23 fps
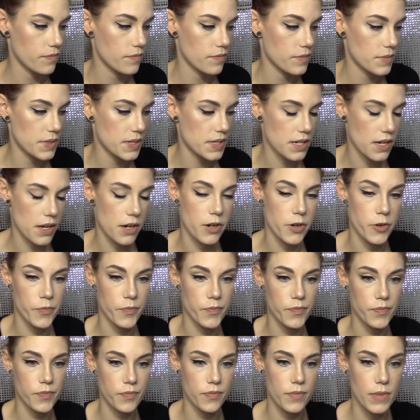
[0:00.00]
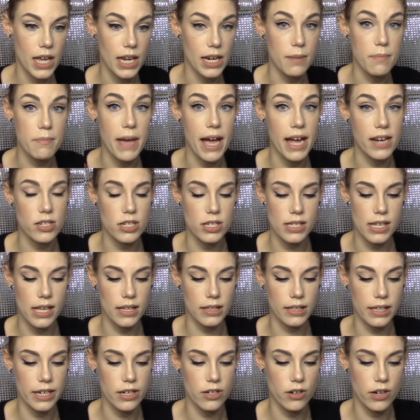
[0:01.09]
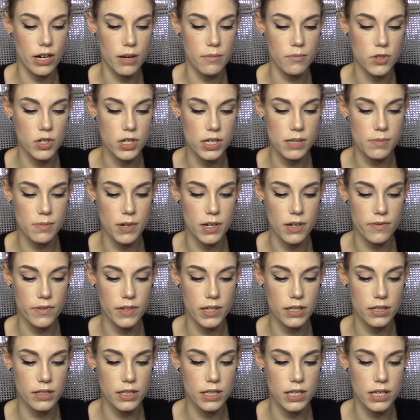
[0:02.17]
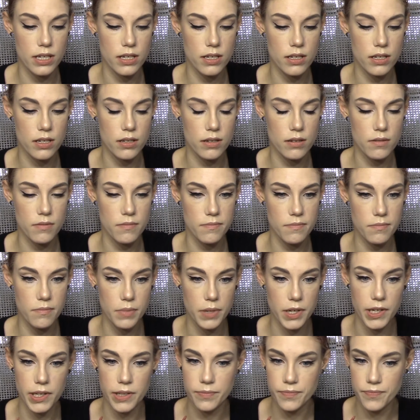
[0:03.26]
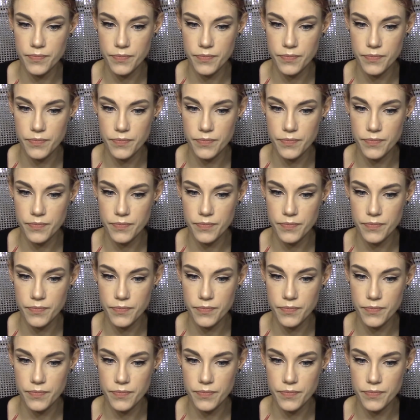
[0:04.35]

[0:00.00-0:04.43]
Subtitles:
So, and it matches that Later Grwm just perfectly. But